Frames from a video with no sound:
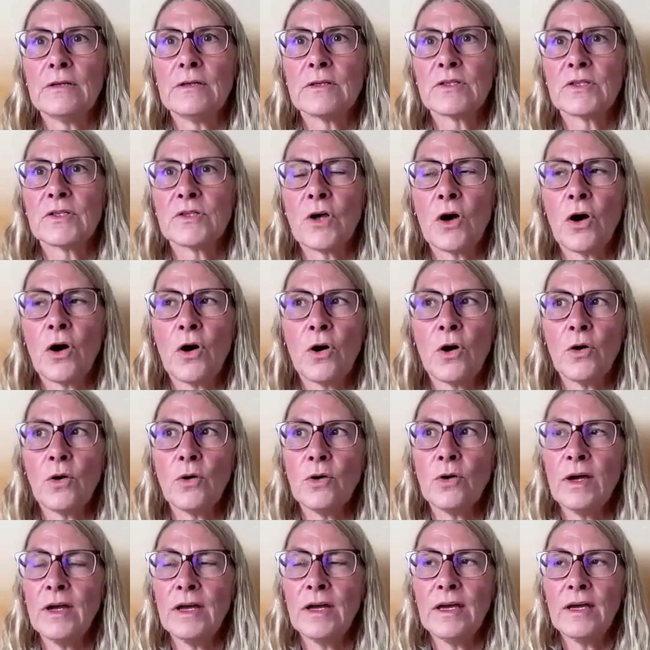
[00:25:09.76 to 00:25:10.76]

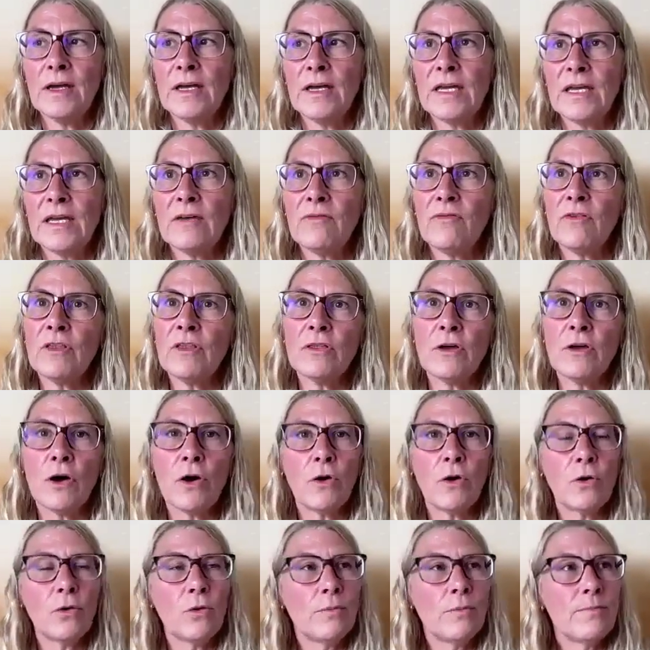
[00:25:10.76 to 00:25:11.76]
So even
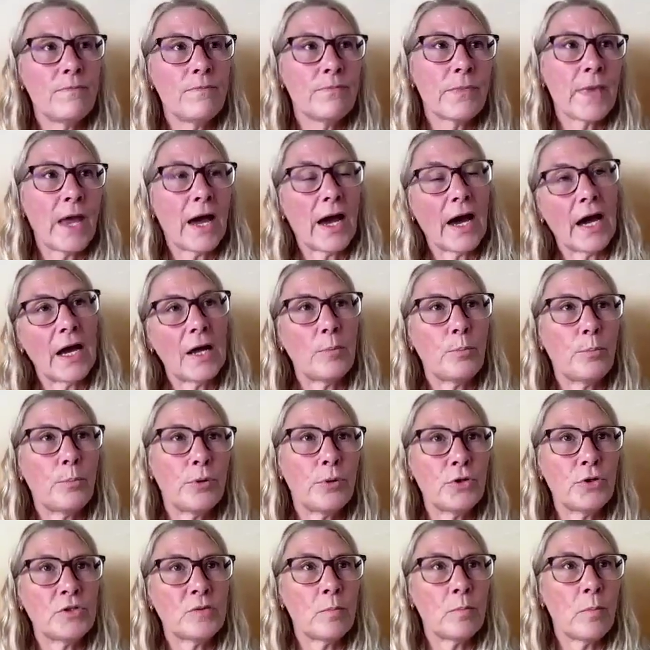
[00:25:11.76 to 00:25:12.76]
though I
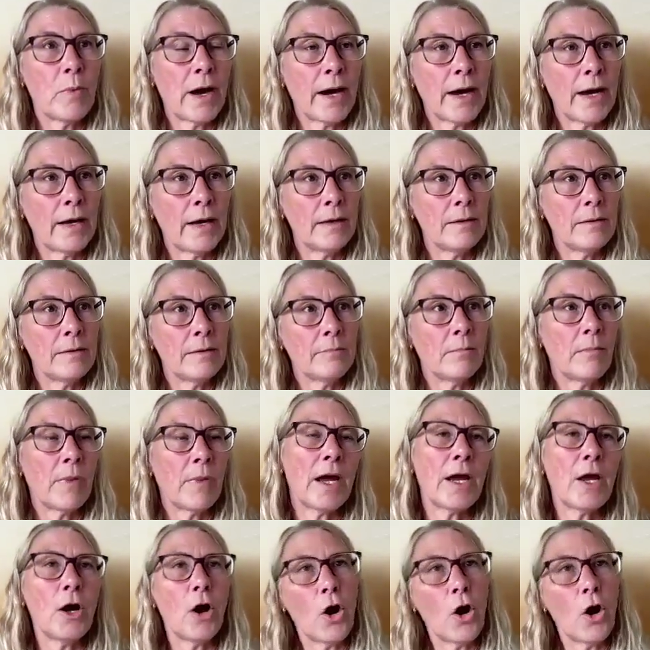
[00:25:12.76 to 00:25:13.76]
put
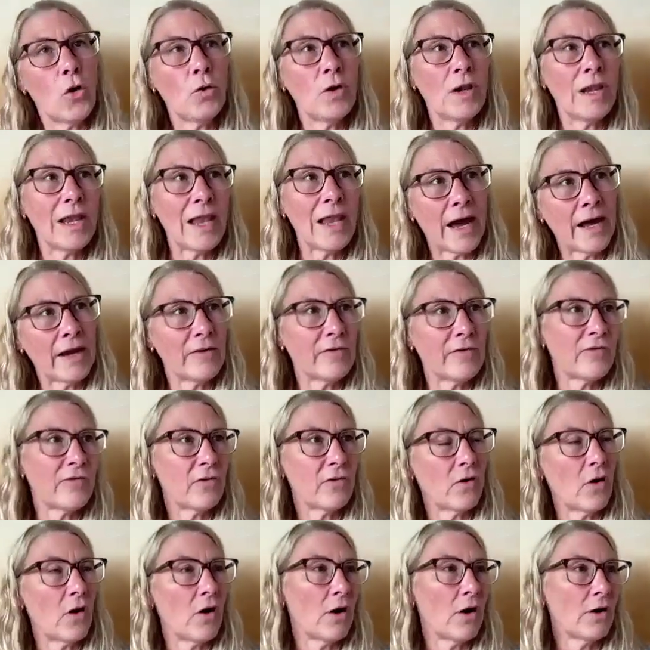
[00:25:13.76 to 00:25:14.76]
my own
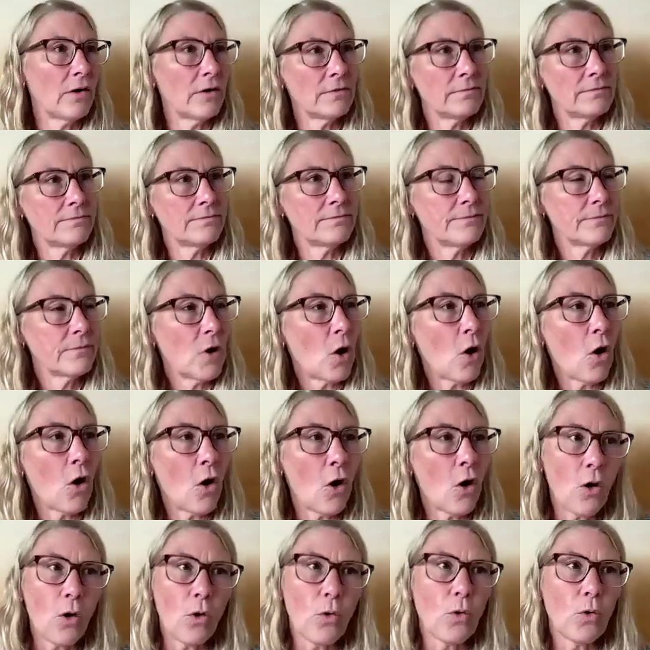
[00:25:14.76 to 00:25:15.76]
life on
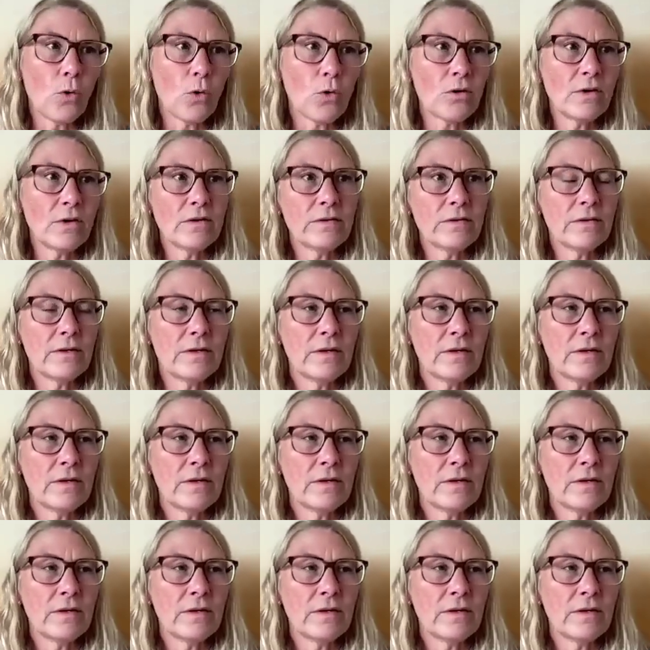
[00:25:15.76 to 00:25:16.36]
hold,